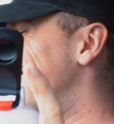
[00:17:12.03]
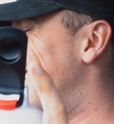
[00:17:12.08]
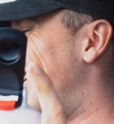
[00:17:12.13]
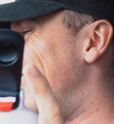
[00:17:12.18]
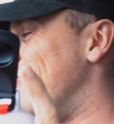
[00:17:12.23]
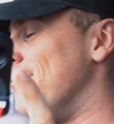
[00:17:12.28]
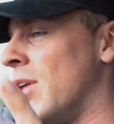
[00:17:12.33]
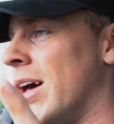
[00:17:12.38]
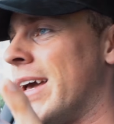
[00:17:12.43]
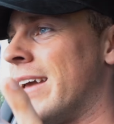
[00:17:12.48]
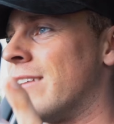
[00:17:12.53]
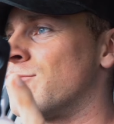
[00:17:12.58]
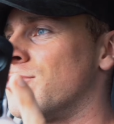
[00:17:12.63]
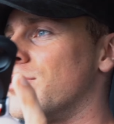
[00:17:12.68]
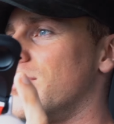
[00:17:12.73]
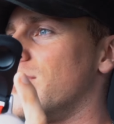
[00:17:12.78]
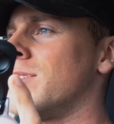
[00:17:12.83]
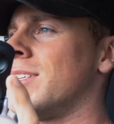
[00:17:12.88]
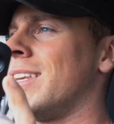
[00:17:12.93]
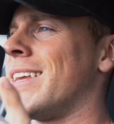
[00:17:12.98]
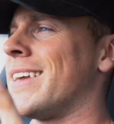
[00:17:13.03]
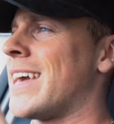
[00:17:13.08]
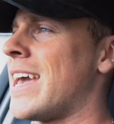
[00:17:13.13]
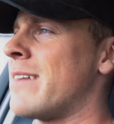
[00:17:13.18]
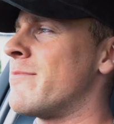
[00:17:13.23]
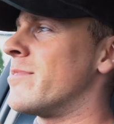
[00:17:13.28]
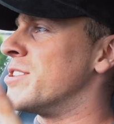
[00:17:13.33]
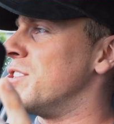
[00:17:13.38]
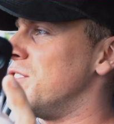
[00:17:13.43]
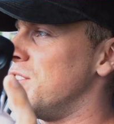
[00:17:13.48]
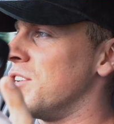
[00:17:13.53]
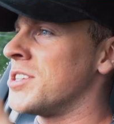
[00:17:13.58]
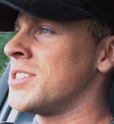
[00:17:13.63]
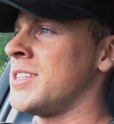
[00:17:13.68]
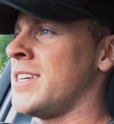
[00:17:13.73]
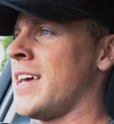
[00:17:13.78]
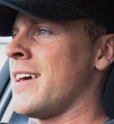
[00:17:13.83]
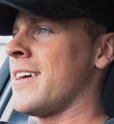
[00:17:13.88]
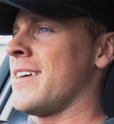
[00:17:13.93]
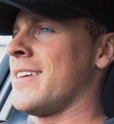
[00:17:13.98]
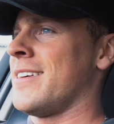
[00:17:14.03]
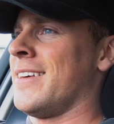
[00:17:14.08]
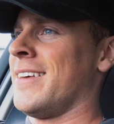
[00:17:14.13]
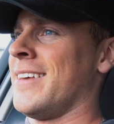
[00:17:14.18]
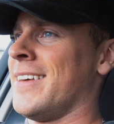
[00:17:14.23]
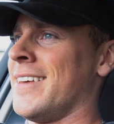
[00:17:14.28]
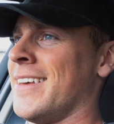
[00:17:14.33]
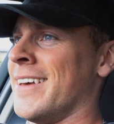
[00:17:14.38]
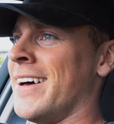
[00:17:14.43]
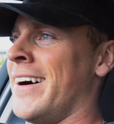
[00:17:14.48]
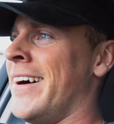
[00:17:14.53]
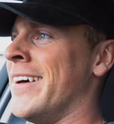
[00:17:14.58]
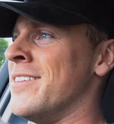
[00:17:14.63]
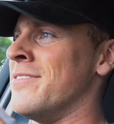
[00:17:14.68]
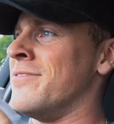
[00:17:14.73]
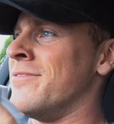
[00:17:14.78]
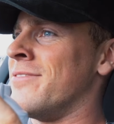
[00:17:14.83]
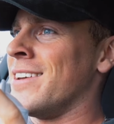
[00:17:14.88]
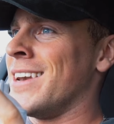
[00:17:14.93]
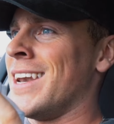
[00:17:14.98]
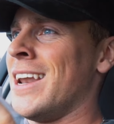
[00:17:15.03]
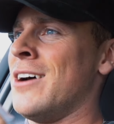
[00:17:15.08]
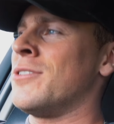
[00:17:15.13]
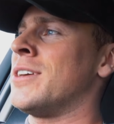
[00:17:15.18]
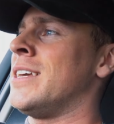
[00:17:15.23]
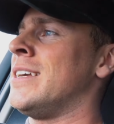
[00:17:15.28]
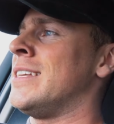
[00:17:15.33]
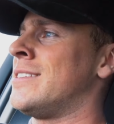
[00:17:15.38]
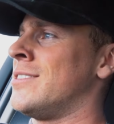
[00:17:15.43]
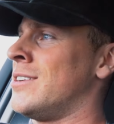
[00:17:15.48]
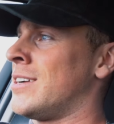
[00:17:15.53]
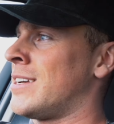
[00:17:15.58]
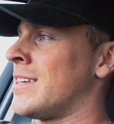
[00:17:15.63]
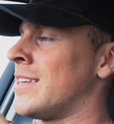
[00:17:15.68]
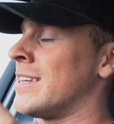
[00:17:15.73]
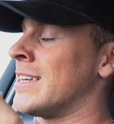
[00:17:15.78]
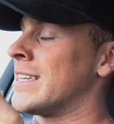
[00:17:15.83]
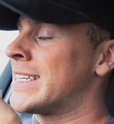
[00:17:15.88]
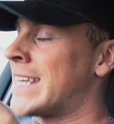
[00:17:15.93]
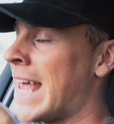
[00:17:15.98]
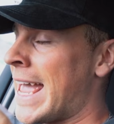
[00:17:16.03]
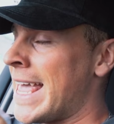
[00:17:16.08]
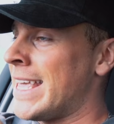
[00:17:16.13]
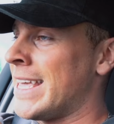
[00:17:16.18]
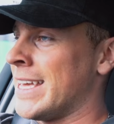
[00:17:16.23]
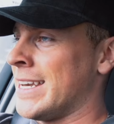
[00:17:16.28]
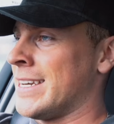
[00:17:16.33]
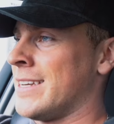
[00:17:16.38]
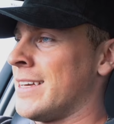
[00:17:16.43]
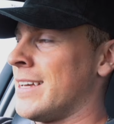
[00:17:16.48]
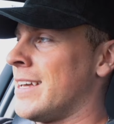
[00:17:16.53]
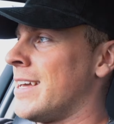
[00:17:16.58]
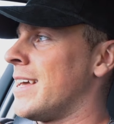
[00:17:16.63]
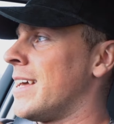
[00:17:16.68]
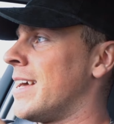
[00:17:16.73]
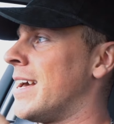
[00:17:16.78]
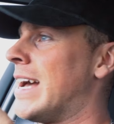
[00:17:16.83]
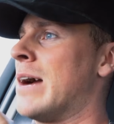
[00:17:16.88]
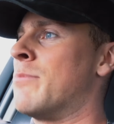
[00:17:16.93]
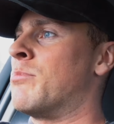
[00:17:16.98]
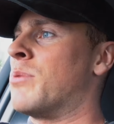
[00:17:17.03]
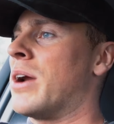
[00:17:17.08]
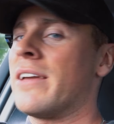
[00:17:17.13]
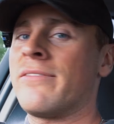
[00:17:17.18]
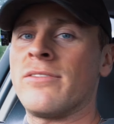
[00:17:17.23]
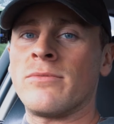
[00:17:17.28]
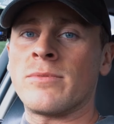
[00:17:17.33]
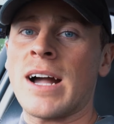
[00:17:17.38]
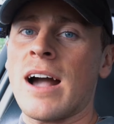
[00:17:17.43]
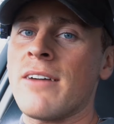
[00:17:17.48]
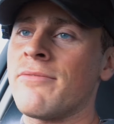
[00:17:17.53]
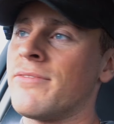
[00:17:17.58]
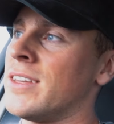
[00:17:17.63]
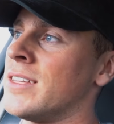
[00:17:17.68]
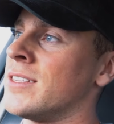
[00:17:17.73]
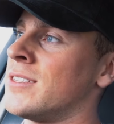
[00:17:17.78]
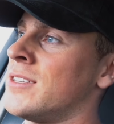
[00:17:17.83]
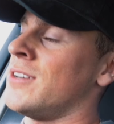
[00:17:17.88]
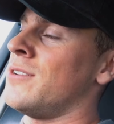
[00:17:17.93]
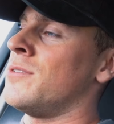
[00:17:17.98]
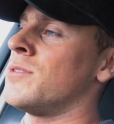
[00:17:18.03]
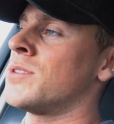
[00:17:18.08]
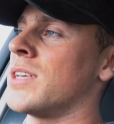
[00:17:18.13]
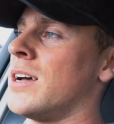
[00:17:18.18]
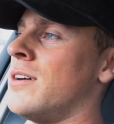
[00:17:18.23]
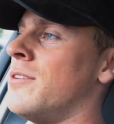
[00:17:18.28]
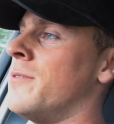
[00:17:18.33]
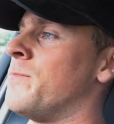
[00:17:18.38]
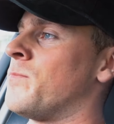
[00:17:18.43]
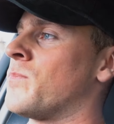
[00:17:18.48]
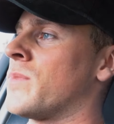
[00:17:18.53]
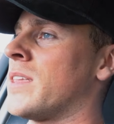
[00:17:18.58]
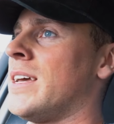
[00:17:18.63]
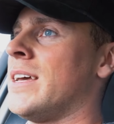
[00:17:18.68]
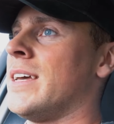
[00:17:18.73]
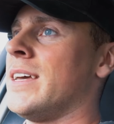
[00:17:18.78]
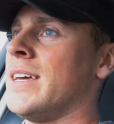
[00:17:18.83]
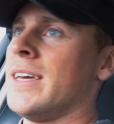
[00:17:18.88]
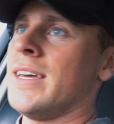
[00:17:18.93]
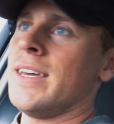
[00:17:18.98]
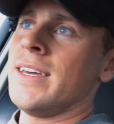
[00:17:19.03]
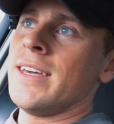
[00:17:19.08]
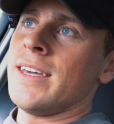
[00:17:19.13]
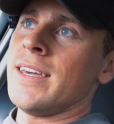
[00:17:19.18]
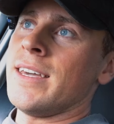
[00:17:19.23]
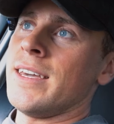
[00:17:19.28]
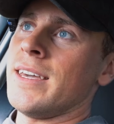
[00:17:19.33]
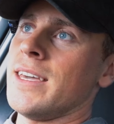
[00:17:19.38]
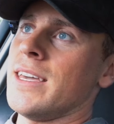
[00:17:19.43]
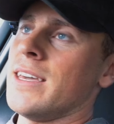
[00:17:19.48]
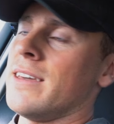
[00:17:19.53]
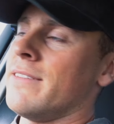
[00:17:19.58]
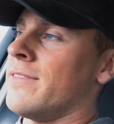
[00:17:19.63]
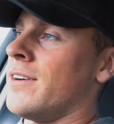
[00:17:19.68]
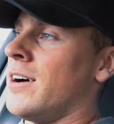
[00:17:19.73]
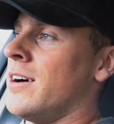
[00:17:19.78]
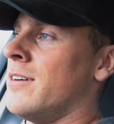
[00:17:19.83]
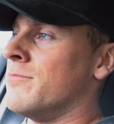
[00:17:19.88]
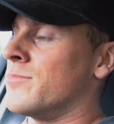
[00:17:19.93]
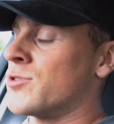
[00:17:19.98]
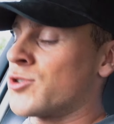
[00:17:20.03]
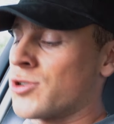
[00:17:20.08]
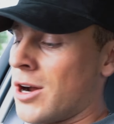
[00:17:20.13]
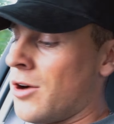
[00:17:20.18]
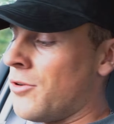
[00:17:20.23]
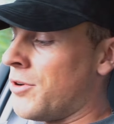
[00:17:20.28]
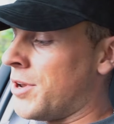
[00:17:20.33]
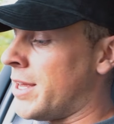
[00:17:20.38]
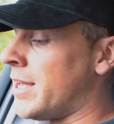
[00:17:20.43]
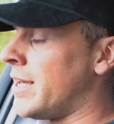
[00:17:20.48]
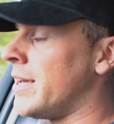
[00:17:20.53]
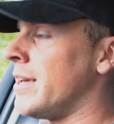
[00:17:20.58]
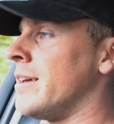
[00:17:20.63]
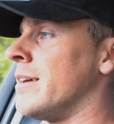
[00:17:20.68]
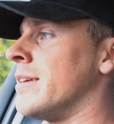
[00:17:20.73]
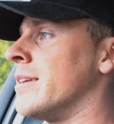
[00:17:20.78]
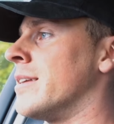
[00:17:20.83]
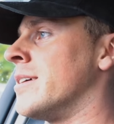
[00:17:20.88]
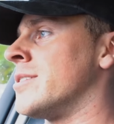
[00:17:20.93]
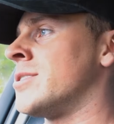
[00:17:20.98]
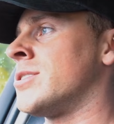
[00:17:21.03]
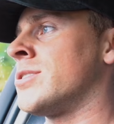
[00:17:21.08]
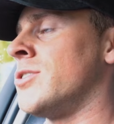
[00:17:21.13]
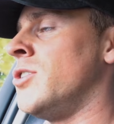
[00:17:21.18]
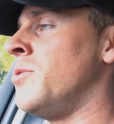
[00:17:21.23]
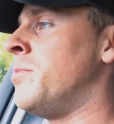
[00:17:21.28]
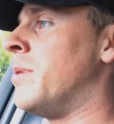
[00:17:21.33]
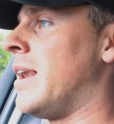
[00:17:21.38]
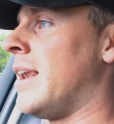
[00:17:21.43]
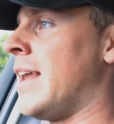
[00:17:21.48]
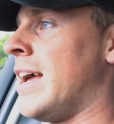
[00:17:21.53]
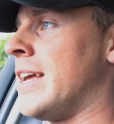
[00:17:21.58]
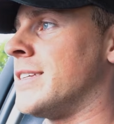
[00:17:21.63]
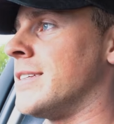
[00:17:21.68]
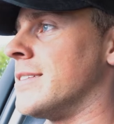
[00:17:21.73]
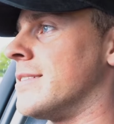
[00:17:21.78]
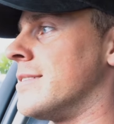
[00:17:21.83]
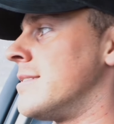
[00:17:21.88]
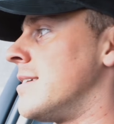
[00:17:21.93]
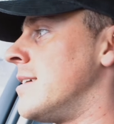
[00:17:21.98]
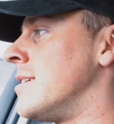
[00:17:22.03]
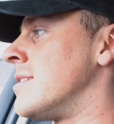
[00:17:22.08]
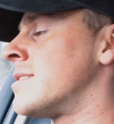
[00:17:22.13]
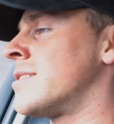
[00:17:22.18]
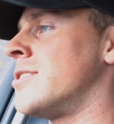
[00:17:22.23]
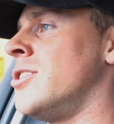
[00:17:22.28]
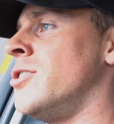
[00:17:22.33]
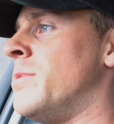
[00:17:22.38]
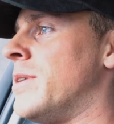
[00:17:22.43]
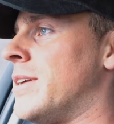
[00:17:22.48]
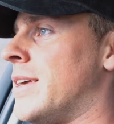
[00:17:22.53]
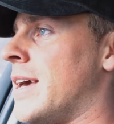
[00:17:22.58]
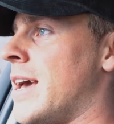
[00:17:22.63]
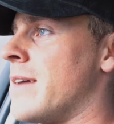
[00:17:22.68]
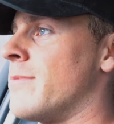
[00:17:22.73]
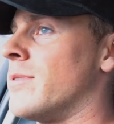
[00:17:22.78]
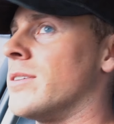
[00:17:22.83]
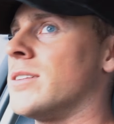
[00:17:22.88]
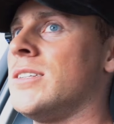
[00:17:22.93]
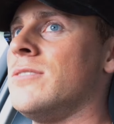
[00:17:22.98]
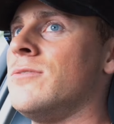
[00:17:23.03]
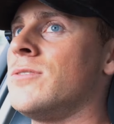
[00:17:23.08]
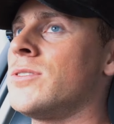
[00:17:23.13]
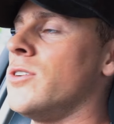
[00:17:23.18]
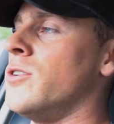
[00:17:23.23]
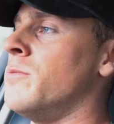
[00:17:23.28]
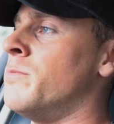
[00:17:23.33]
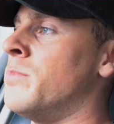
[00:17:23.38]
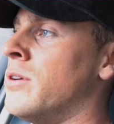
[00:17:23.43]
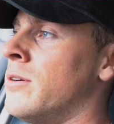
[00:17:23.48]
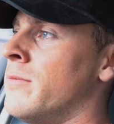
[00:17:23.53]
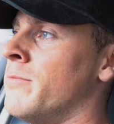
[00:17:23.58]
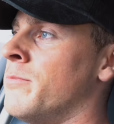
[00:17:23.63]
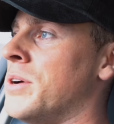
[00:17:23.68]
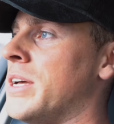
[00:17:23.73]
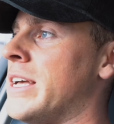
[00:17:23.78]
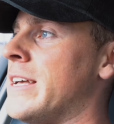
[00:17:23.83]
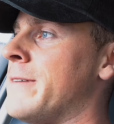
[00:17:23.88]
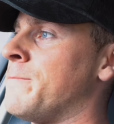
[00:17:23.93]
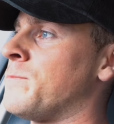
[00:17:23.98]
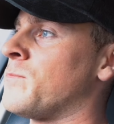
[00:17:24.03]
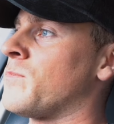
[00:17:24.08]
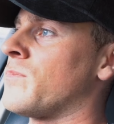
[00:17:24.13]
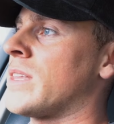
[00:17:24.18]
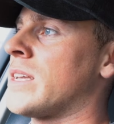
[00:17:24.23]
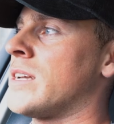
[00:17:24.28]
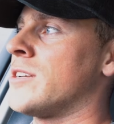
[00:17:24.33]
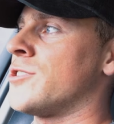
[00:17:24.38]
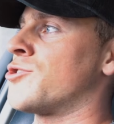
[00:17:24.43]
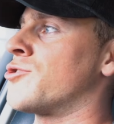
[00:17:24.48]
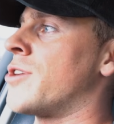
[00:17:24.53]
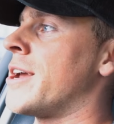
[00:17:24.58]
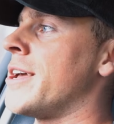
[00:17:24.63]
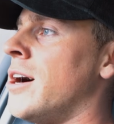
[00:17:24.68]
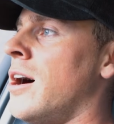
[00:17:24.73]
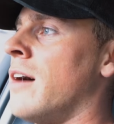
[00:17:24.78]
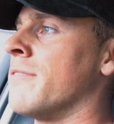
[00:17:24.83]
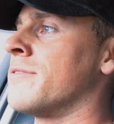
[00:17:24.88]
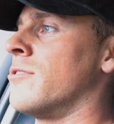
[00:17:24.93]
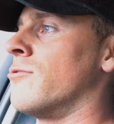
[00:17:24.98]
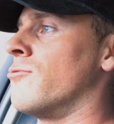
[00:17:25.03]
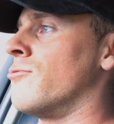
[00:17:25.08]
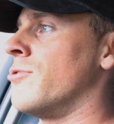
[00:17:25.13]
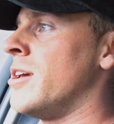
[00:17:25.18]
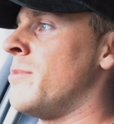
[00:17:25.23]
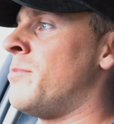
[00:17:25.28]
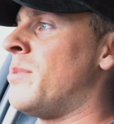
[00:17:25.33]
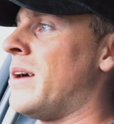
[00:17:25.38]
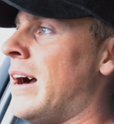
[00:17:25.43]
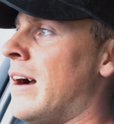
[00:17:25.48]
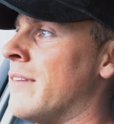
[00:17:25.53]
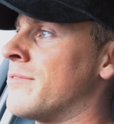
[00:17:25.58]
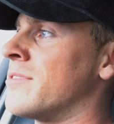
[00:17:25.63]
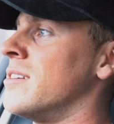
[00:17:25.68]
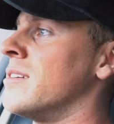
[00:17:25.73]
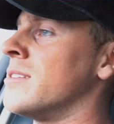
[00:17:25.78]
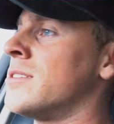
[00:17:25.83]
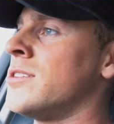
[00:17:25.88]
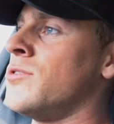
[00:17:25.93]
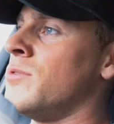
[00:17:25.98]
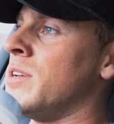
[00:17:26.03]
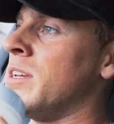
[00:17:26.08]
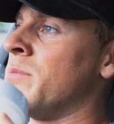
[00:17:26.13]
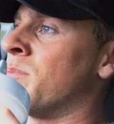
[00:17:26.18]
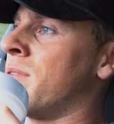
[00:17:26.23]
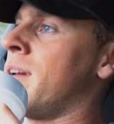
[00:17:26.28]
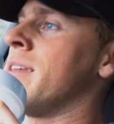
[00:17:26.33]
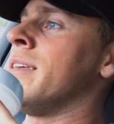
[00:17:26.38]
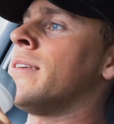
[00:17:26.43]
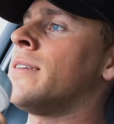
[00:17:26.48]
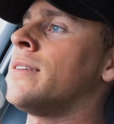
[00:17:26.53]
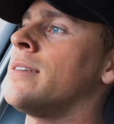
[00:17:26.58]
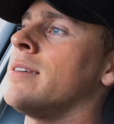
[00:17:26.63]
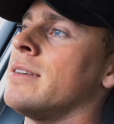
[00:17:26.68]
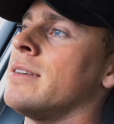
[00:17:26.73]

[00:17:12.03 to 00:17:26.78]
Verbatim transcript: I'm not introducing the gamer just yet. I've low-key taken a break from caffeine too, so if I'm throwing in a scoop of Legends, a scoop of Gamer, two scoop pump, straight off the rip after a two-week break,